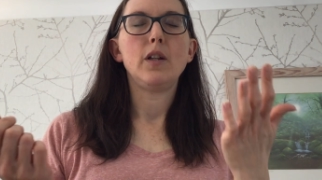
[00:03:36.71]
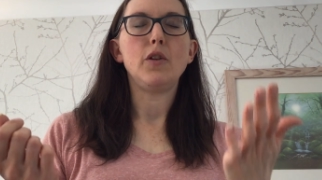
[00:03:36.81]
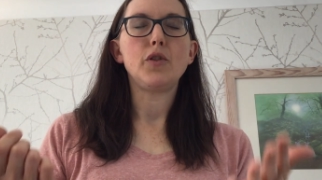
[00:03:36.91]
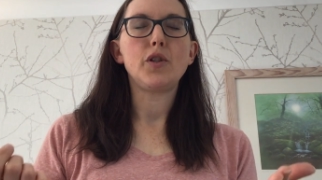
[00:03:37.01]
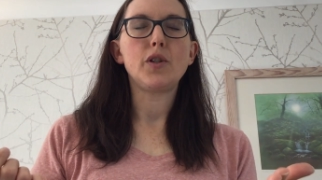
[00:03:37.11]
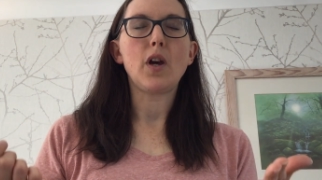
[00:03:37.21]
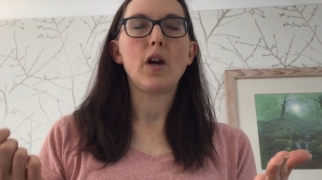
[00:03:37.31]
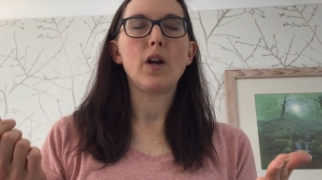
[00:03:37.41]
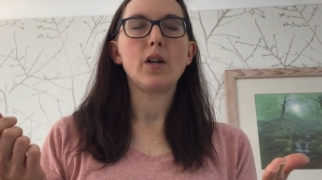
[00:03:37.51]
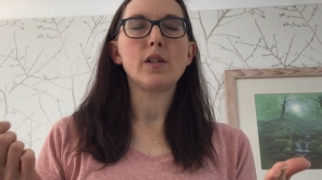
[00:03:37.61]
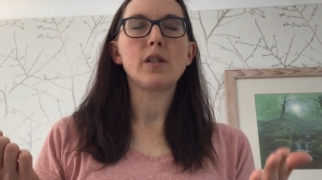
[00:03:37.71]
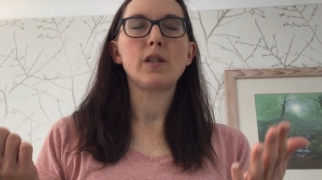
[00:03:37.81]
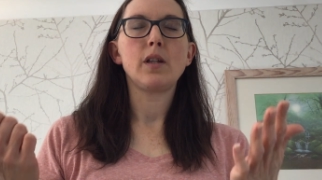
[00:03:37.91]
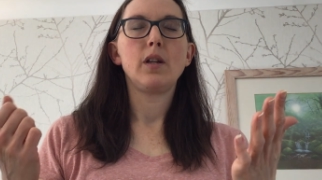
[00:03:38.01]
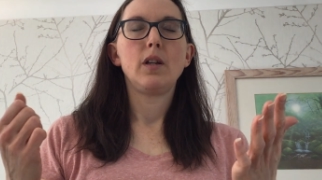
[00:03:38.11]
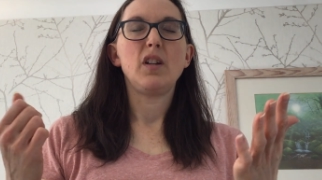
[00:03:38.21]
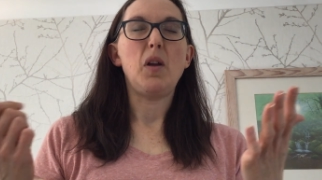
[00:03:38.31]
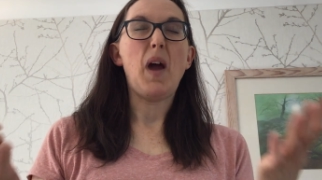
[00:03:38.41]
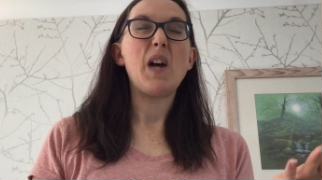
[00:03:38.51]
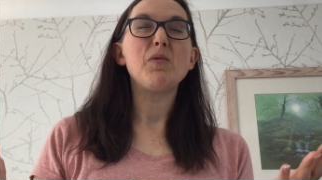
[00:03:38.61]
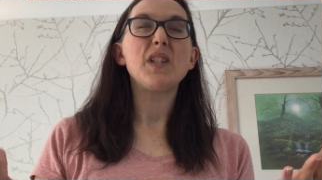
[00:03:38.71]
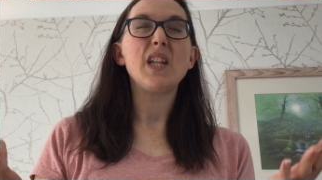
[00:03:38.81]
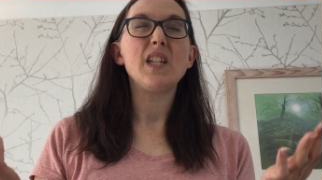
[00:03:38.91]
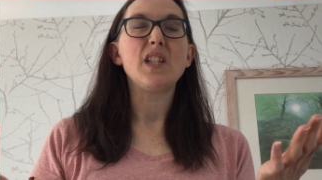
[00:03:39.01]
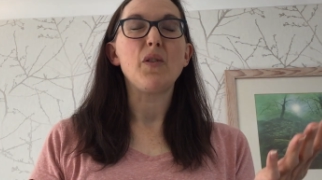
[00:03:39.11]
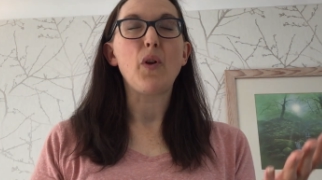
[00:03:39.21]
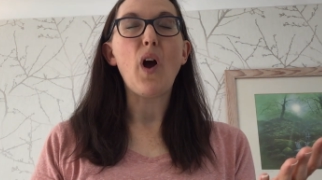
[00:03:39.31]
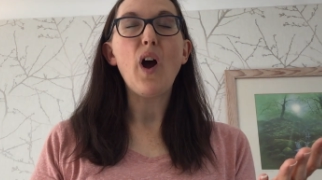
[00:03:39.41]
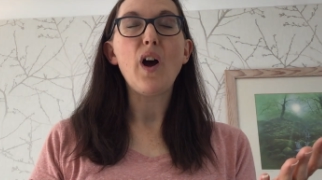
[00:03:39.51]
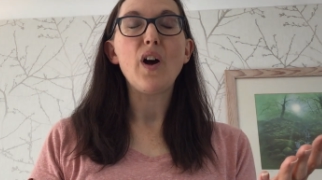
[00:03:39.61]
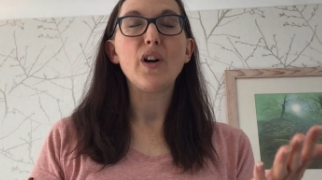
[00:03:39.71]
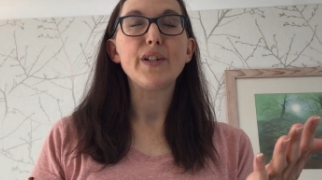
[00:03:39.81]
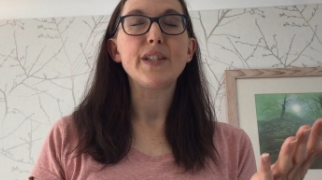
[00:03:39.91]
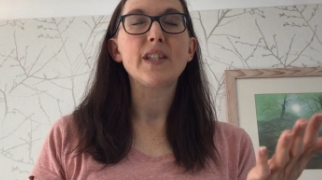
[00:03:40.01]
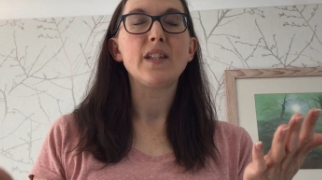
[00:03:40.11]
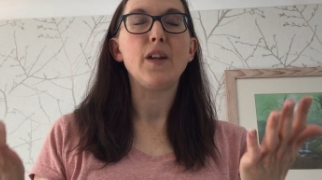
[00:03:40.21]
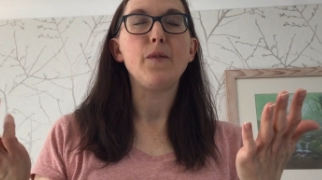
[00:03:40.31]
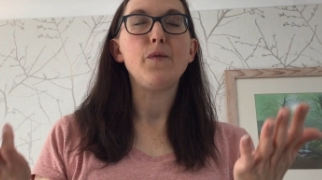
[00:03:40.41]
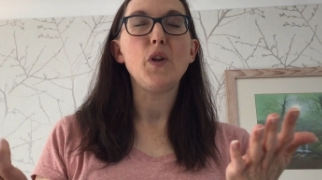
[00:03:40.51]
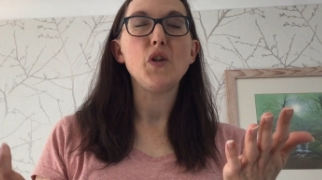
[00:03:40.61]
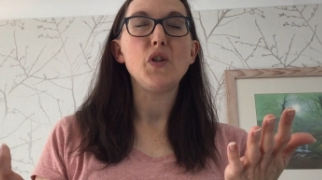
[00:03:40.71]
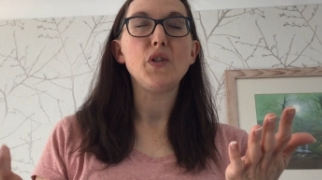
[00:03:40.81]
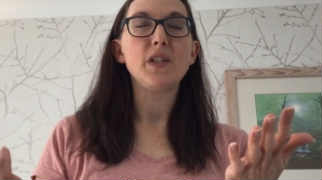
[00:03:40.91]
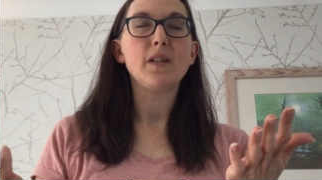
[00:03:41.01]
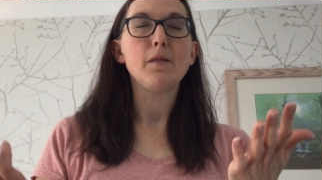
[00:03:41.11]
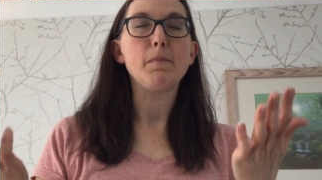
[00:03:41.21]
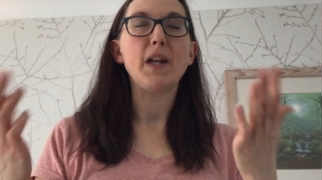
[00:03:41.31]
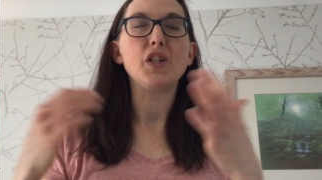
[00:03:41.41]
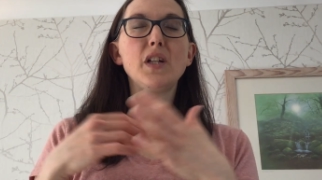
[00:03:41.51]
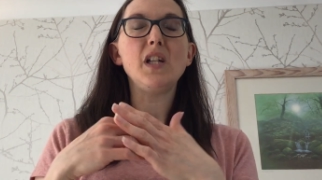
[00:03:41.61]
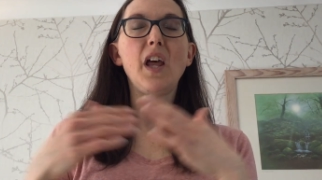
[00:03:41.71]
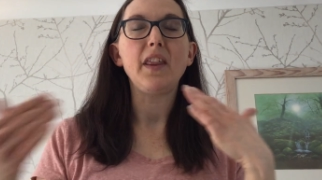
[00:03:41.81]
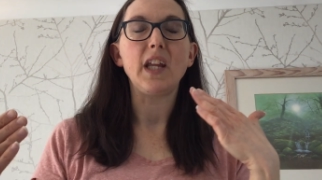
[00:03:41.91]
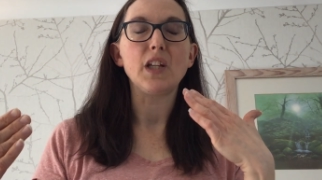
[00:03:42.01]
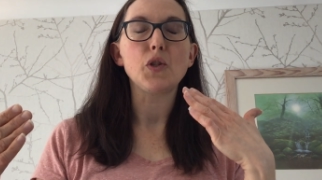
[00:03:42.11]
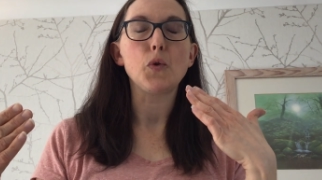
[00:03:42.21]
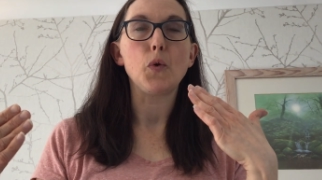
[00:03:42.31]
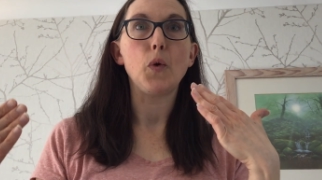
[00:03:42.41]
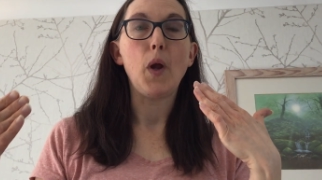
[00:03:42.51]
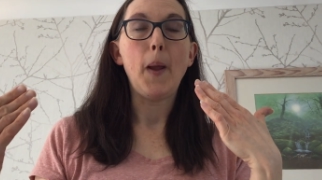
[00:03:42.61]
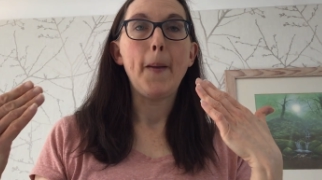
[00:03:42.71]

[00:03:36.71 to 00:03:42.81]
no stars, no houses, no cars, no food. Imagine nothing at all.